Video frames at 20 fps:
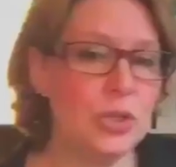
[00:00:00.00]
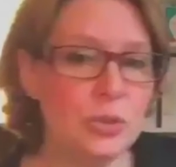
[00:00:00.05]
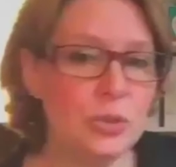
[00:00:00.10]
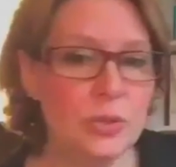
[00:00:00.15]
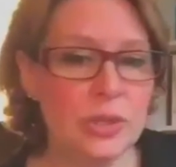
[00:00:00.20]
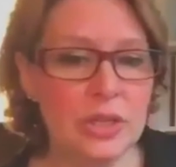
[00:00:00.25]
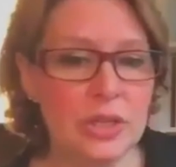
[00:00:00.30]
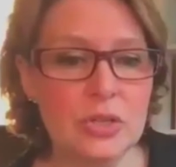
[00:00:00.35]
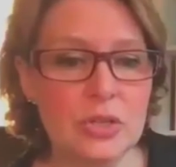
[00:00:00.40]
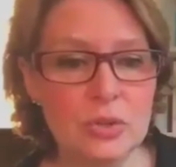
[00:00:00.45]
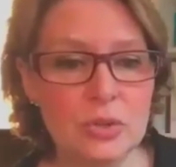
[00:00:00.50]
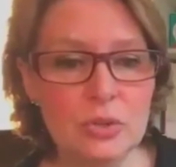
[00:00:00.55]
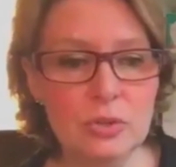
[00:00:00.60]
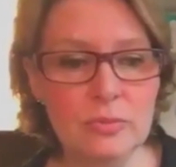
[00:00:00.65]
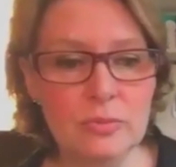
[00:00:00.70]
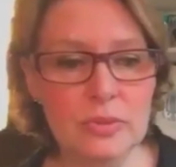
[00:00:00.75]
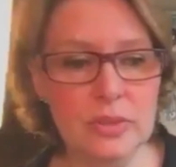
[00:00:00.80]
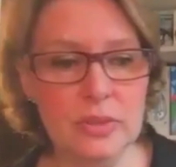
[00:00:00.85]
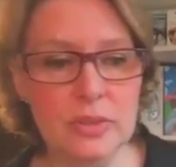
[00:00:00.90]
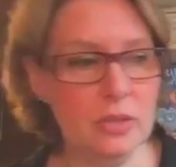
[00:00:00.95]
a Zoom,
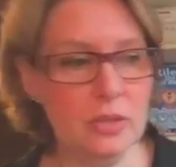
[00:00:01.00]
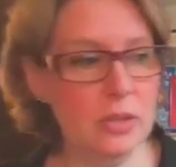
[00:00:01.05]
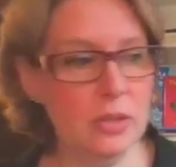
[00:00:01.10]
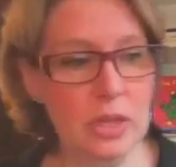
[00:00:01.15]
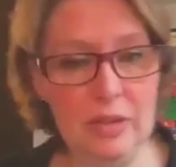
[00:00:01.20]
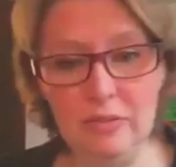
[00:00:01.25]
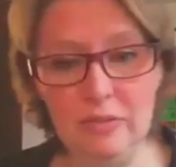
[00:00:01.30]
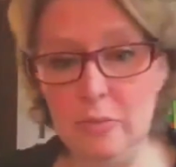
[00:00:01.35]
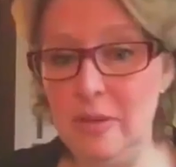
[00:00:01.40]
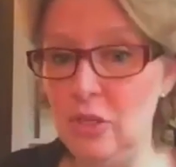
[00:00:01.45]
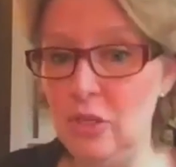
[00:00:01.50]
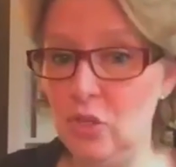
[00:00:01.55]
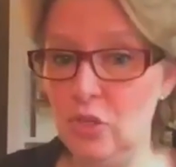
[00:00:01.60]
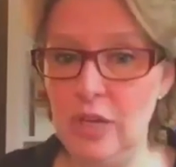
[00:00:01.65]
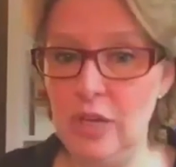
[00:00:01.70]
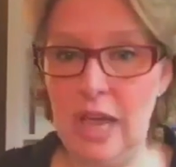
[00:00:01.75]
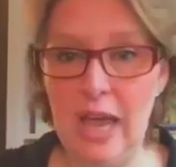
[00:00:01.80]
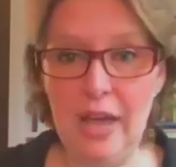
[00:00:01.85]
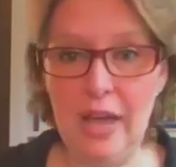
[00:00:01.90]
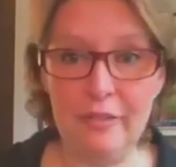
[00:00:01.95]
you have to make sure you
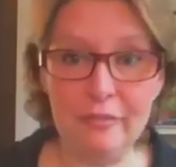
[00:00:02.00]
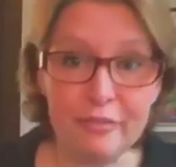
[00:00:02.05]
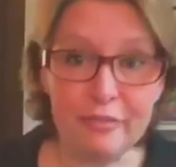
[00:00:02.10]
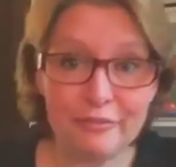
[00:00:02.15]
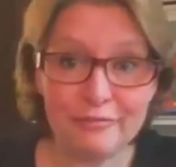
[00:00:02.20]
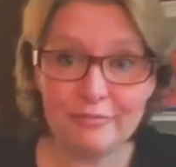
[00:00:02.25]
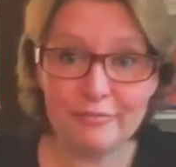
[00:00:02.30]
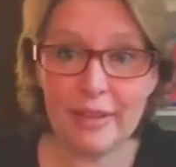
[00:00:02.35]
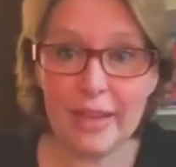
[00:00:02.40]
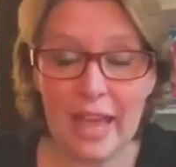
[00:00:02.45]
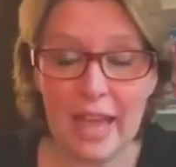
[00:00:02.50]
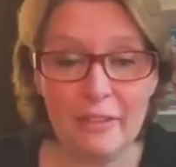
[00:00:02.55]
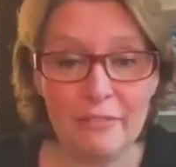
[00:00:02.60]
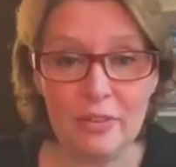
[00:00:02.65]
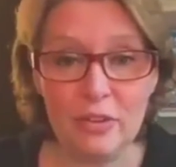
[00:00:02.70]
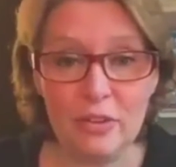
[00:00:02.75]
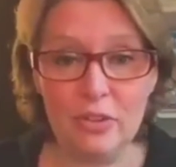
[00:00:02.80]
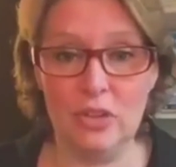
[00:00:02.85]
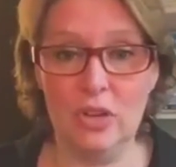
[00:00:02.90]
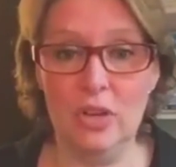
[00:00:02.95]
have
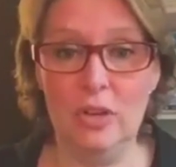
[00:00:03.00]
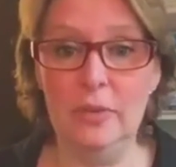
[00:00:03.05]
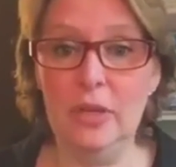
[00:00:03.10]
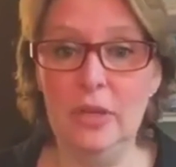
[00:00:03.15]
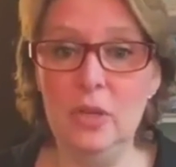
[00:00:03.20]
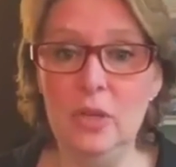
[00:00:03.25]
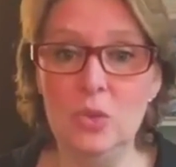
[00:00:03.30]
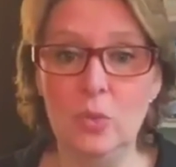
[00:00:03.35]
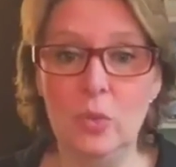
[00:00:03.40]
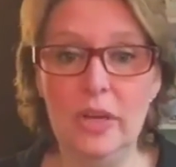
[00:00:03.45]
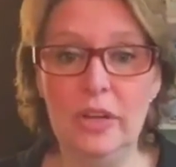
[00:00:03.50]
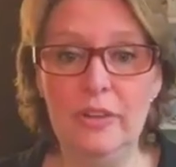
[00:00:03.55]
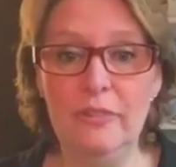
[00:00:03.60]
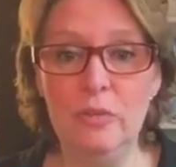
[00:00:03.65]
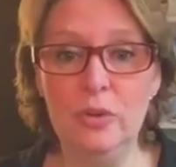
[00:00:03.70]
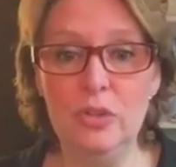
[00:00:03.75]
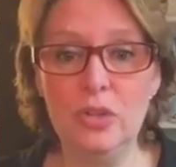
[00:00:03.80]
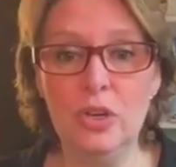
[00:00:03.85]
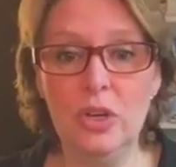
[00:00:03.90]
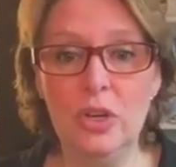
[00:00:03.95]
headphones on, because what if we're
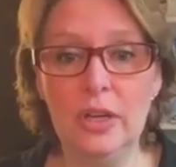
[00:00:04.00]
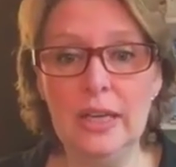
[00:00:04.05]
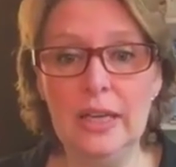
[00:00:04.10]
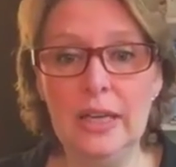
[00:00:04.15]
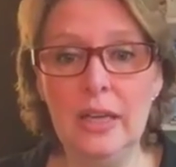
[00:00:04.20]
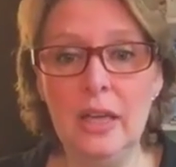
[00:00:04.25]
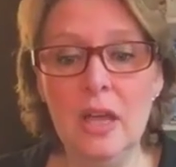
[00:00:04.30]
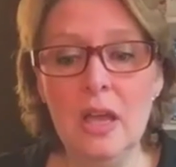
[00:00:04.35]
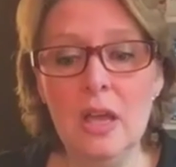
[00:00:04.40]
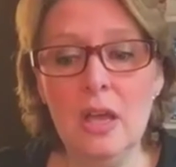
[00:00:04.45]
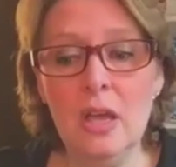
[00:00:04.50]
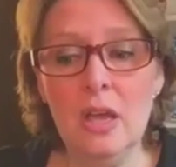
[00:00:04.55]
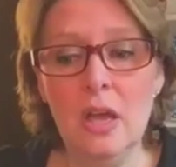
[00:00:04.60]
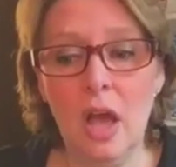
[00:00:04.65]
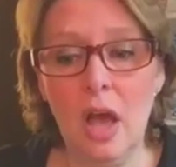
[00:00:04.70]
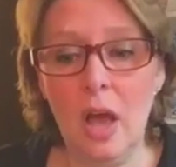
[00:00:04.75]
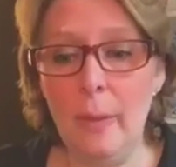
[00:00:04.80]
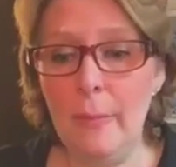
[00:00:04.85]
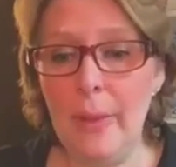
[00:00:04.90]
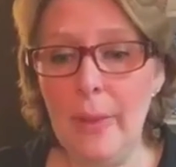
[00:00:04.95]
talking
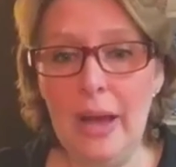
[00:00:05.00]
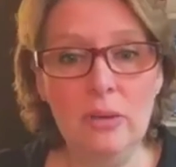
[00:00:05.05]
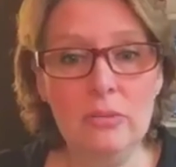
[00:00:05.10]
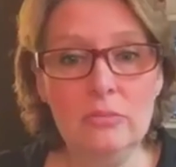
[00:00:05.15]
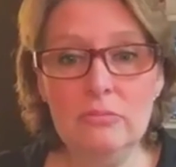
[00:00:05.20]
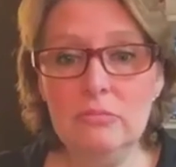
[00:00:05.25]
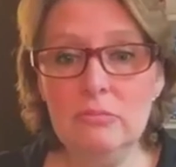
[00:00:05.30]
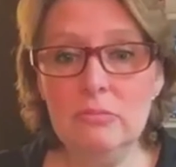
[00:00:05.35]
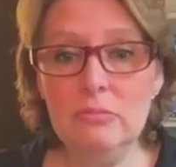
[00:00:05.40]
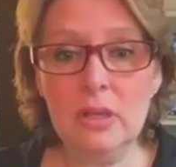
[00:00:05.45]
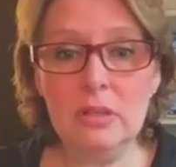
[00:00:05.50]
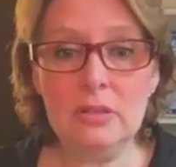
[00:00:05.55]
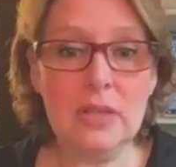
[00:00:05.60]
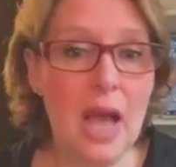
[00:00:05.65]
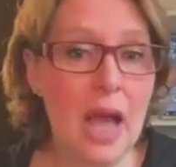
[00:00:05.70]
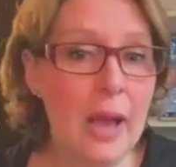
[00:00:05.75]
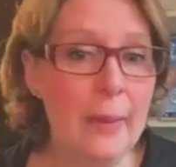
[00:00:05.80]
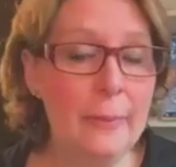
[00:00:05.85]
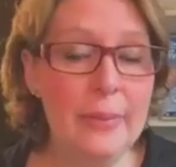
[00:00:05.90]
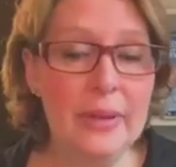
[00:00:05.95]
about a
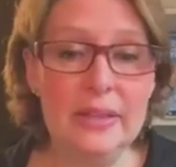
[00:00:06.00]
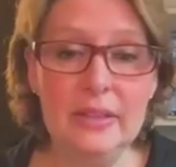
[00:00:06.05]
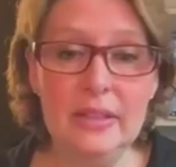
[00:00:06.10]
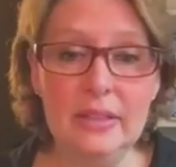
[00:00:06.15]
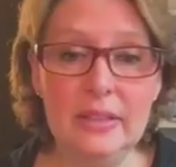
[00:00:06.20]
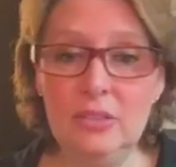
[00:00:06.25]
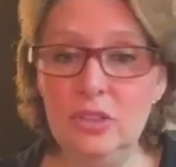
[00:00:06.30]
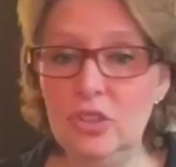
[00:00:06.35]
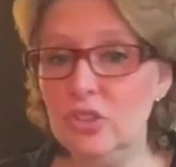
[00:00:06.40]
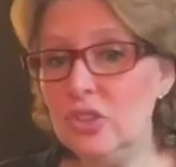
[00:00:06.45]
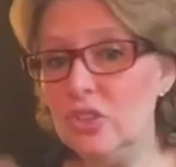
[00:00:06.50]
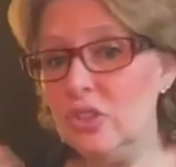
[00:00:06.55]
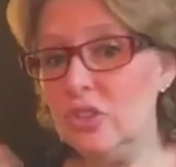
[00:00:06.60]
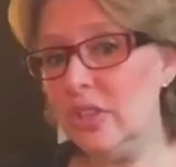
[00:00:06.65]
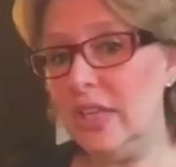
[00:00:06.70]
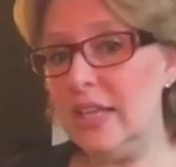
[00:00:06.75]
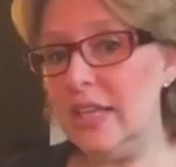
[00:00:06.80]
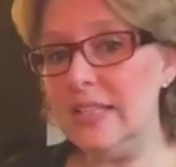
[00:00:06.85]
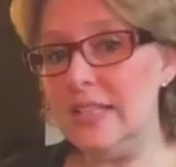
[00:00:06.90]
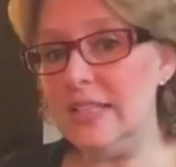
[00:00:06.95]
topic that your
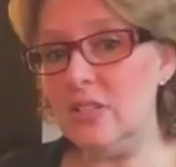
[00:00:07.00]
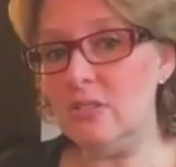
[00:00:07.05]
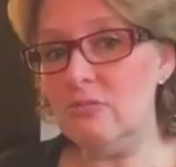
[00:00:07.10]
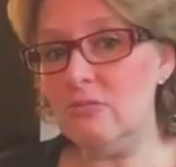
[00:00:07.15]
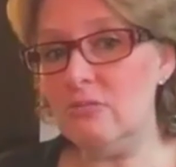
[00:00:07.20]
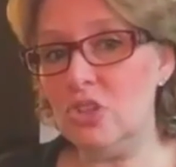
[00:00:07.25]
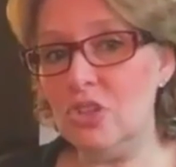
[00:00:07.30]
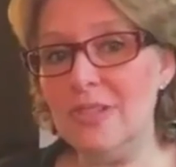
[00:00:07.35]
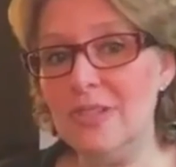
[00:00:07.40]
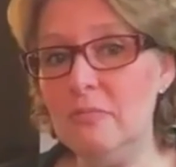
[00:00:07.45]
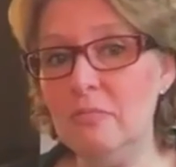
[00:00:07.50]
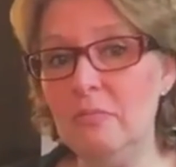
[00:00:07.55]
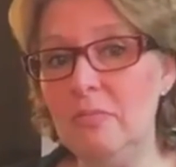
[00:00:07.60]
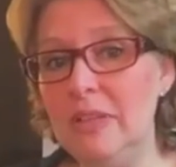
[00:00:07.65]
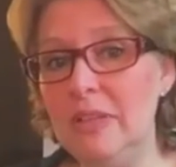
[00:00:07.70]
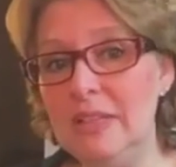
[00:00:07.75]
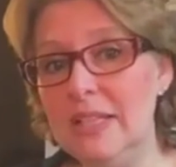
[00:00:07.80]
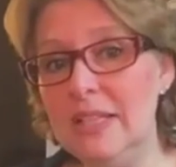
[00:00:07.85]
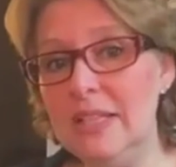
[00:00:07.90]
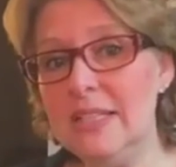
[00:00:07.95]
kids shouldn't be
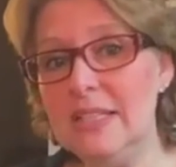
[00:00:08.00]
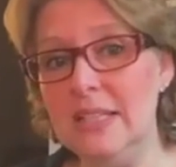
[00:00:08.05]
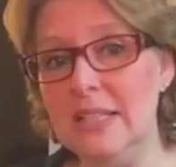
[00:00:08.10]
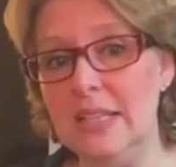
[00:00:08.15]
listening to?